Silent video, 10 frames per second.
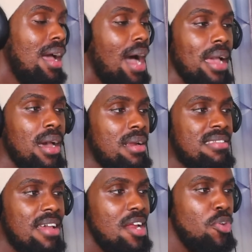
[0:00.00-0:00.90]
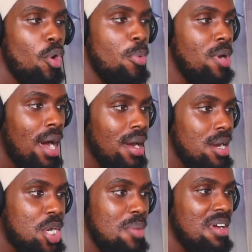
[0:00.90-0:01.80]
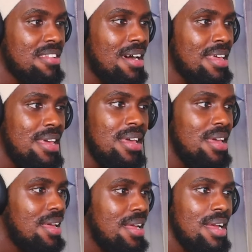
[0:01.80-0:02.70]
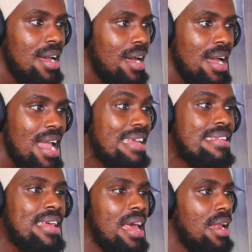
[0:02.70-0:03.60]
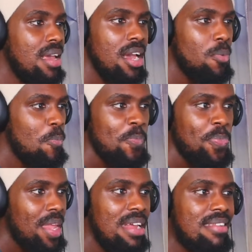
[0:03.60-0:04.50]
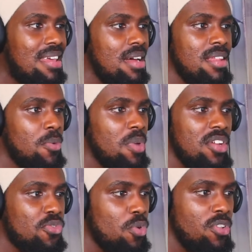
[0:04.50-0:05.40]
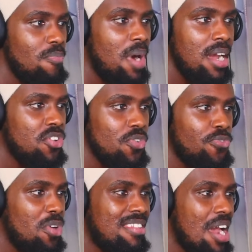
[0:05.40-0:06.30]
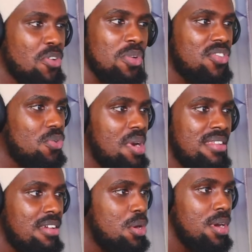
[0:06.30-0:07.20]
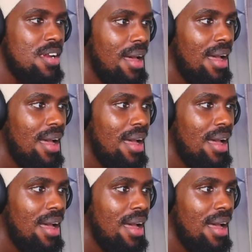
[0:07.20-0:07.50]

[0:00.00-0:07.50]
I gotta say, Nobunaga Shimazaki is killing it. He's killed it with this role of Maito. The voice actor is crazy good.